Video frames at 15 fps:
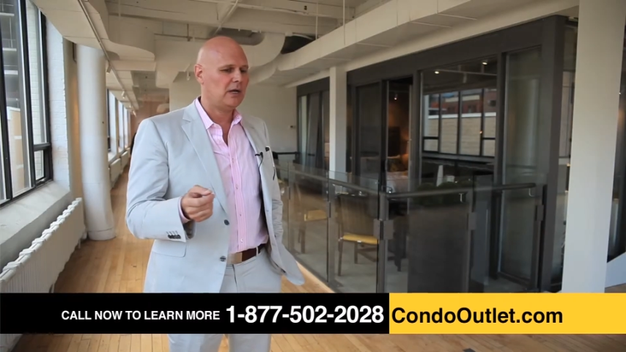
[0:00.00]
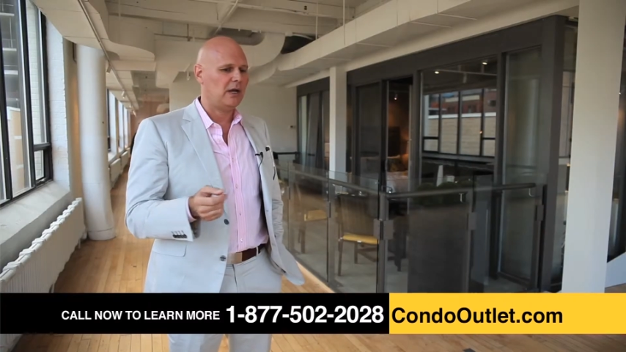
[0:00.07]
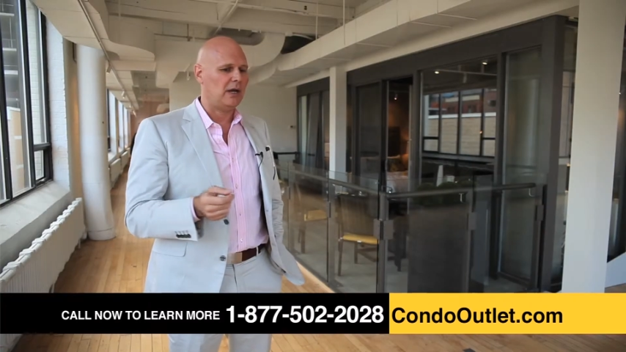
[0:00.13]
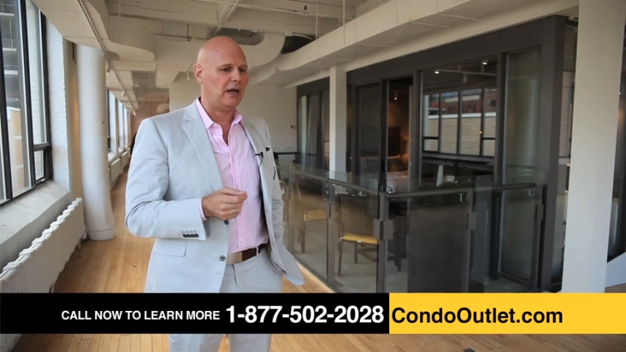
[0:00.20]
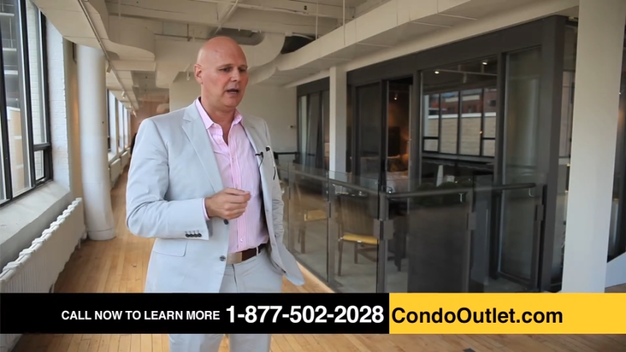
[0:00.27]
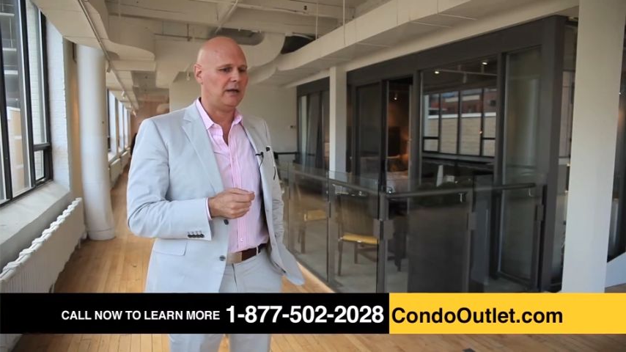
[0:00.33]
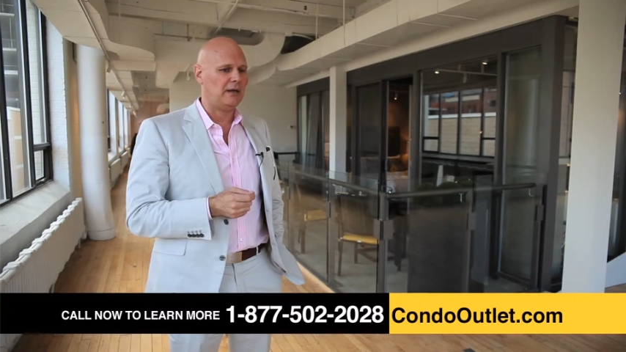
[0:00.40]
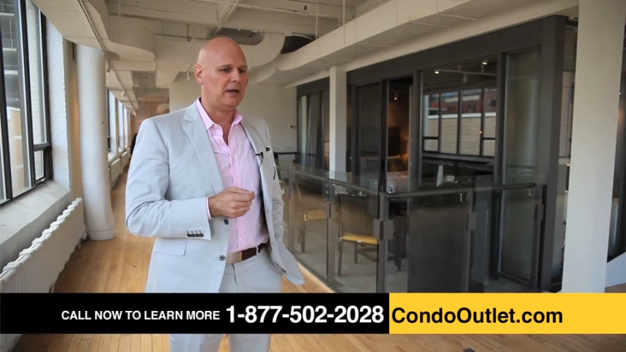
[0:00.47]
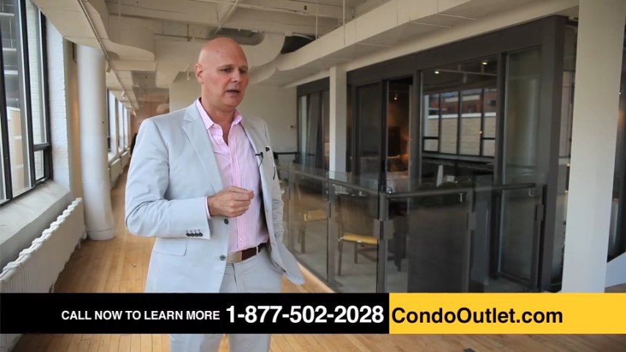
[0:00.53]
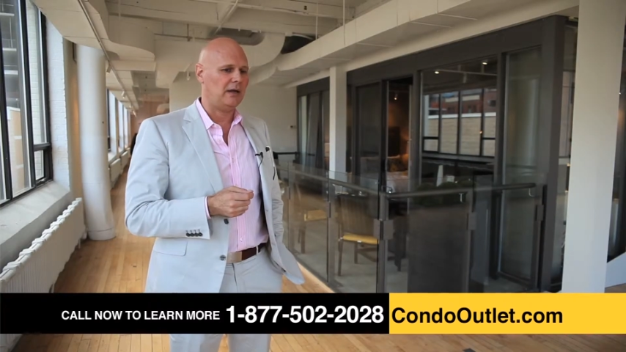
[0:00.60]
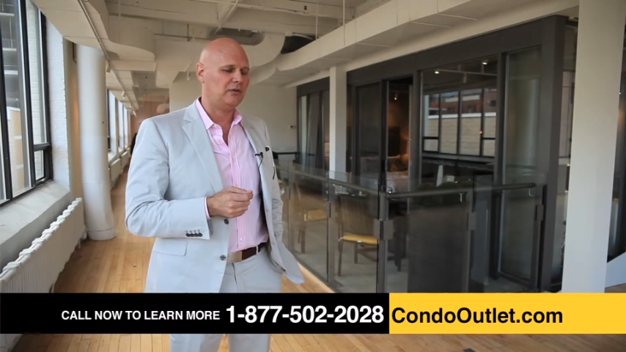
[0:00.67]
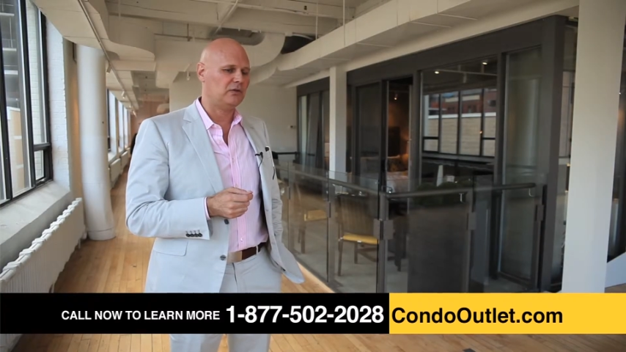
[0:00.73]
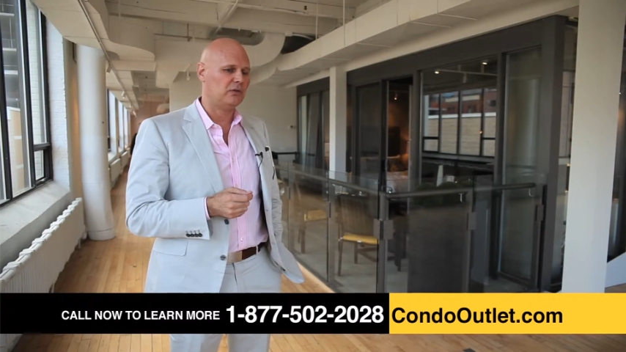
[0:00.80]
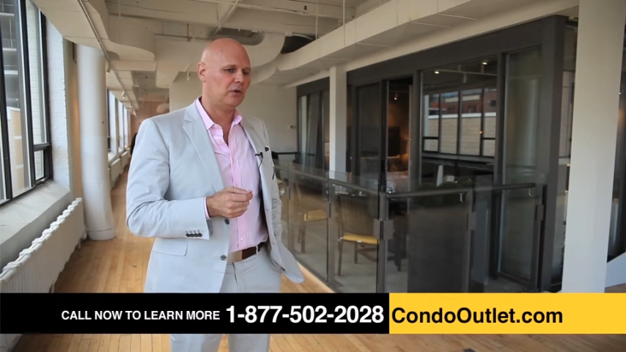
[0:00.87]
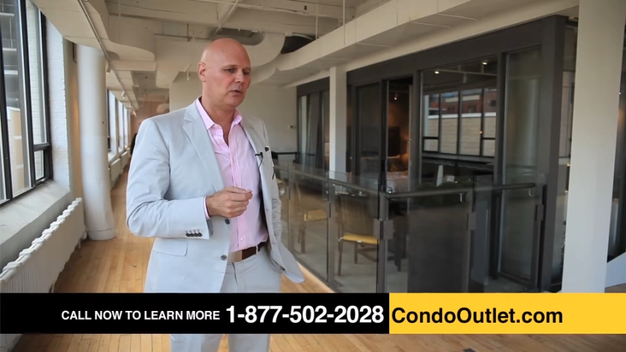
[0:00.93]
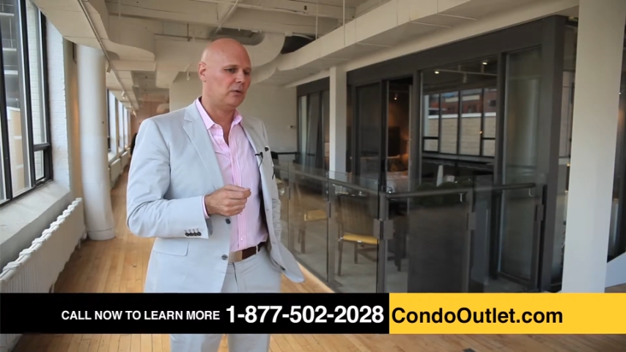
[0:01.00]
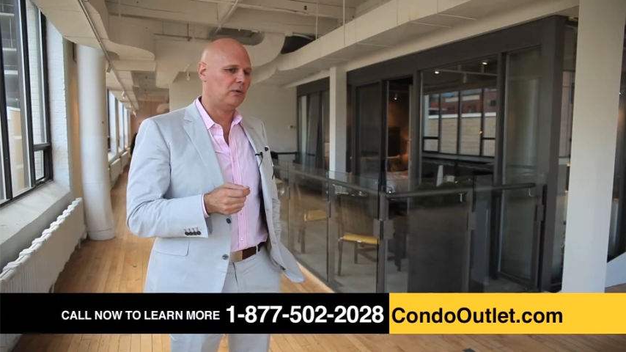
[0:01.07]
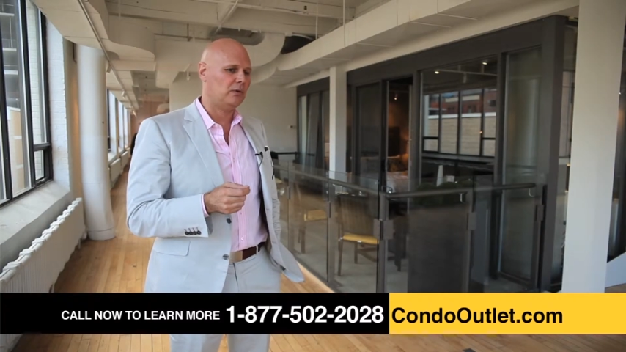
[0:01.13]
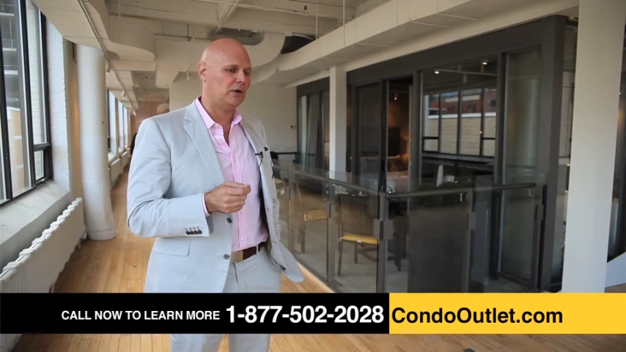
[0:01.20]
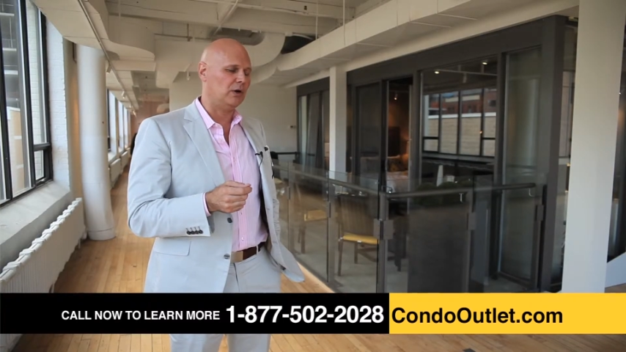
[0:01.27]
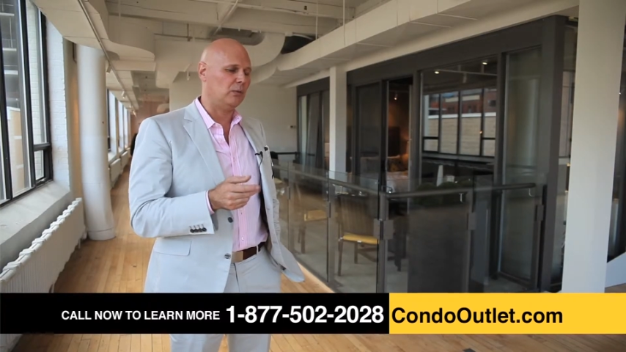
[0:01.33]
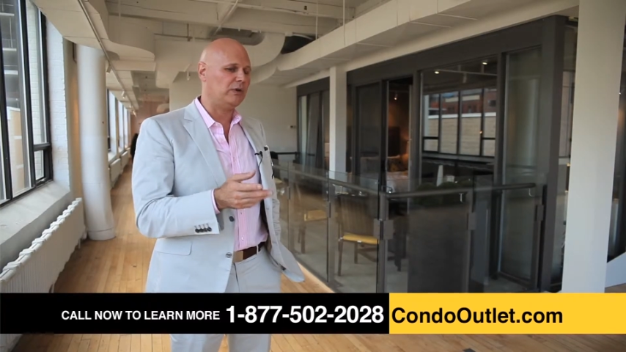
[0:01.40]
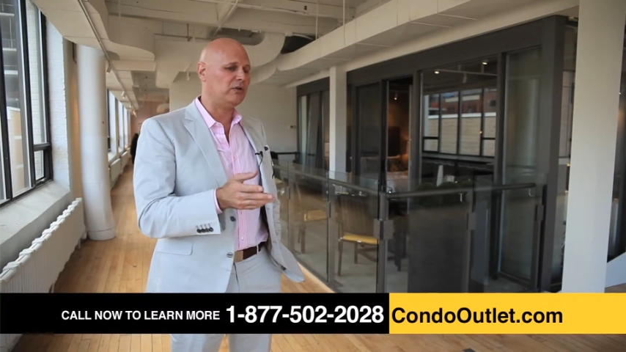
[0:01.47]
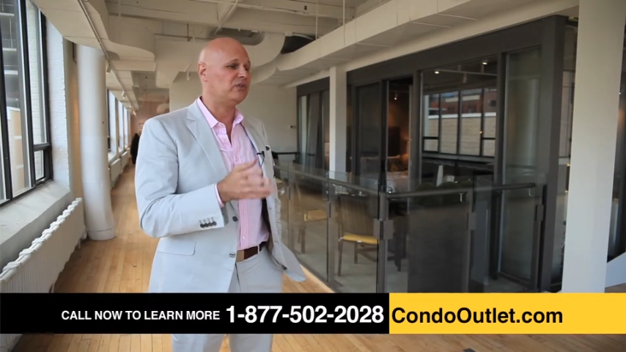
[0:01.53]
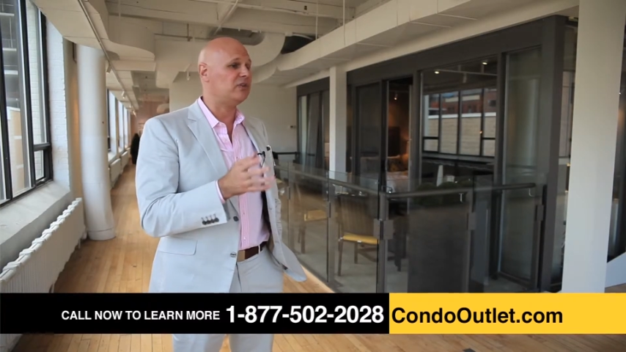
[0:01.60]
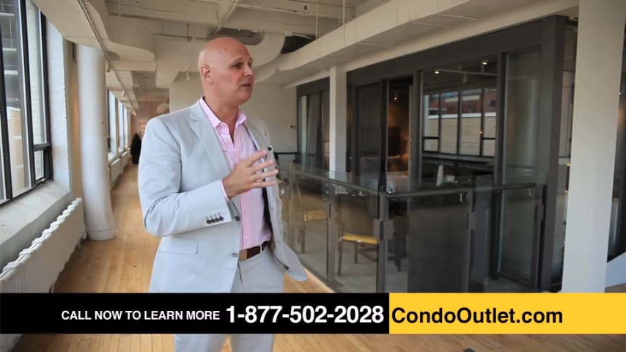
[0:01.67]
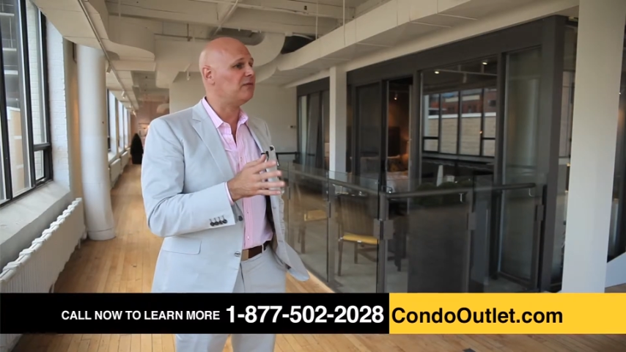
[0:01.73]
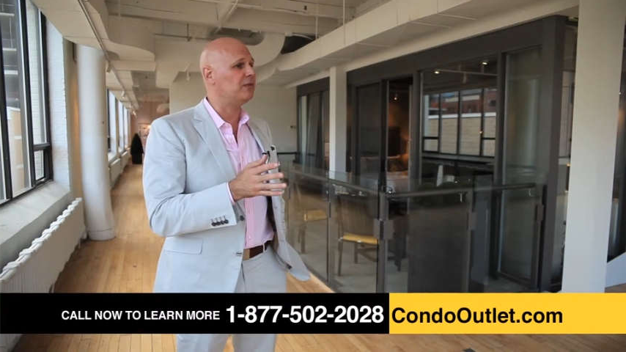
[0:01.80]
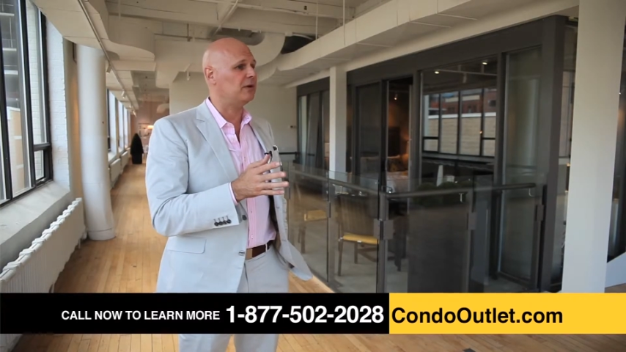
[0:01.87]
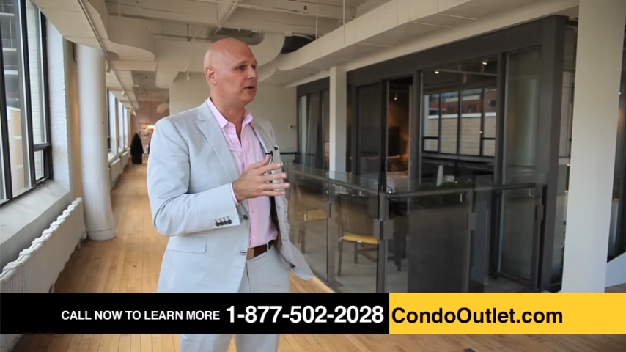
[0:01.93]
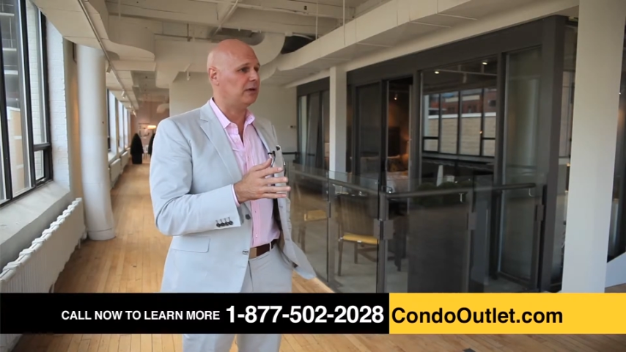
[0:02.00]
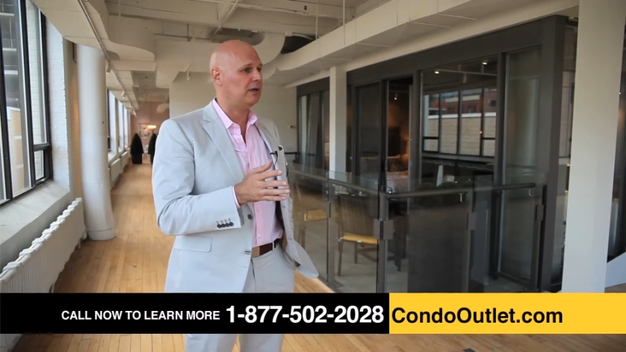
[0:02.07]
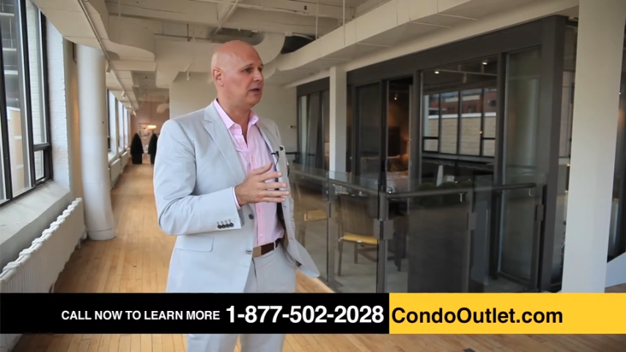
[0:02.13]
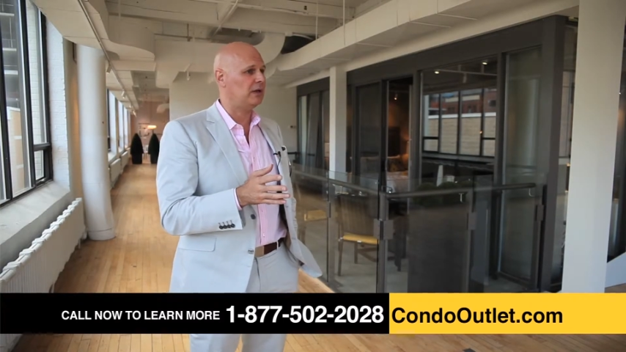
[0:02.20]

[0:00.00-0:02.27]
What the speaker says: And so we suffer